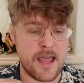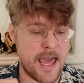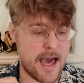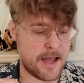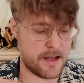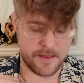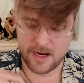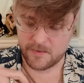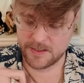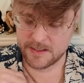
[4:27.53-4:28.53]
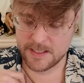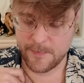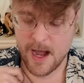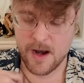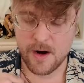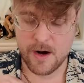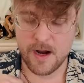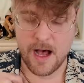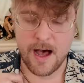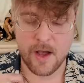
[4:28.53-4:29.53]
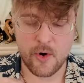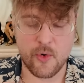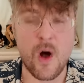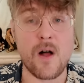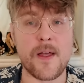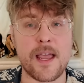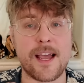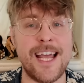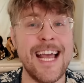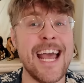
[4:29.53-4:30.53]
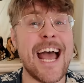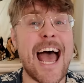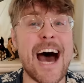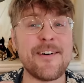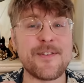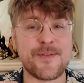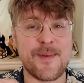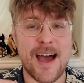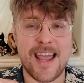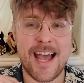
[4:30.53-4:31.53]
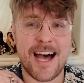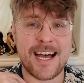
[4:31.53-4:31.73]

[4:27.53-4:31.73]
And there was a spider crawling out of my